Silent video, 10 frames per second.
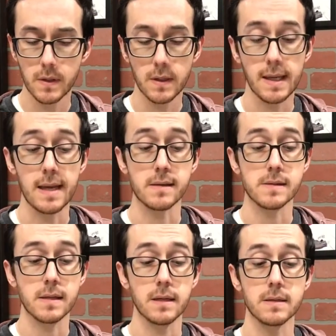Hank
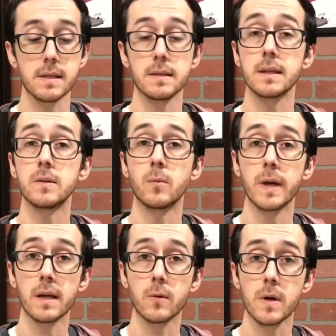said as he led the way
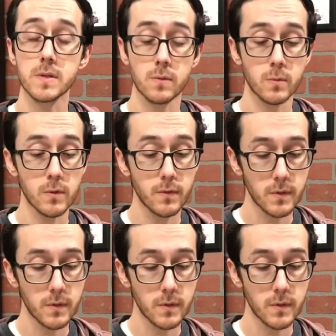across the roof.